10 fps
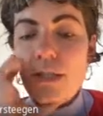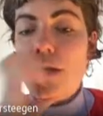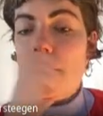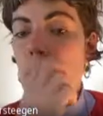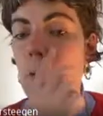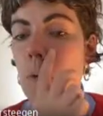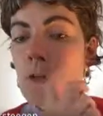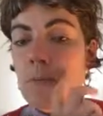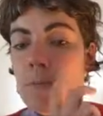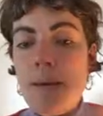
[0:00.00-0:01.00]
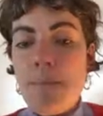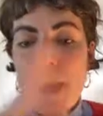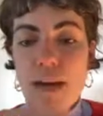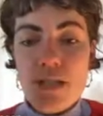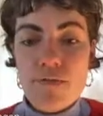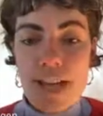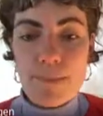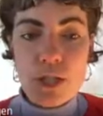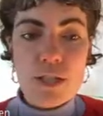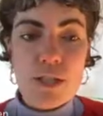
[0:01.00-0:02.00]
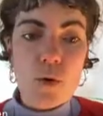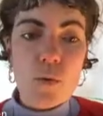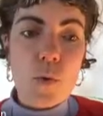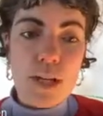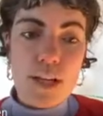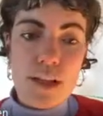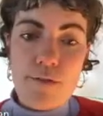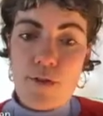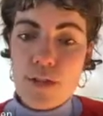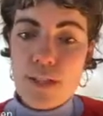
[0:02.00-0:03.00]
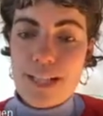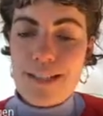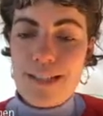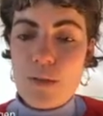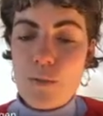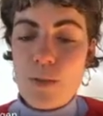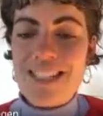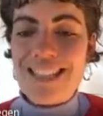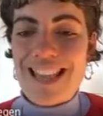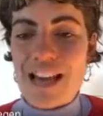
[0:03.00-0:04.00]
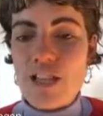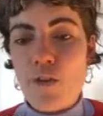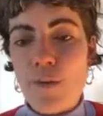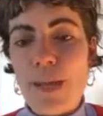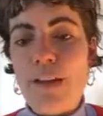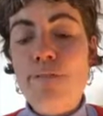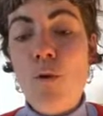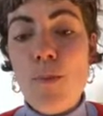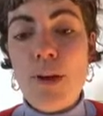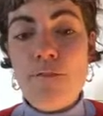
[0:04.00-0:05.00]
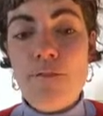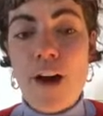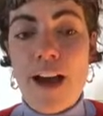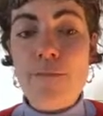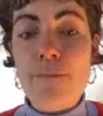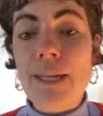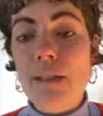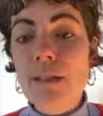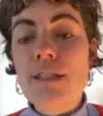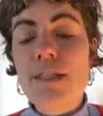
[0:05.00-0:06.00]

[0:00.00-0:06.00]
the quantum, the amount of damages awarded in the first instance was slashed from like 4.5 mil